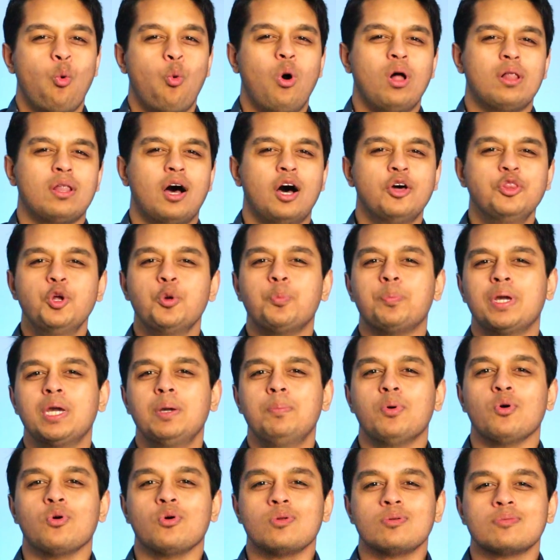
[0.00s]
while other
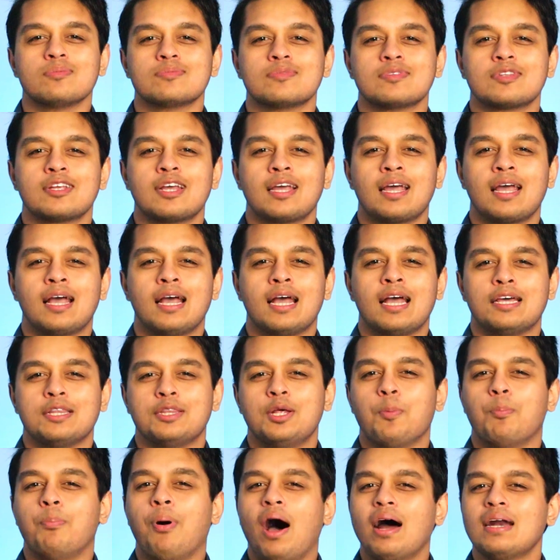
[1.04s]
people,
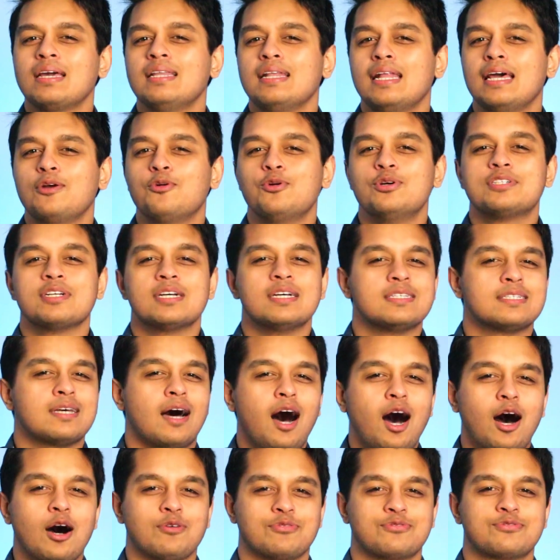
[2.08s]
their body language is
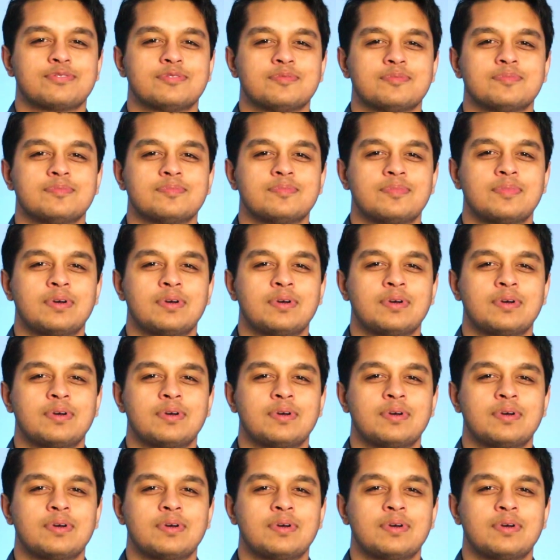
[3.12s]
off.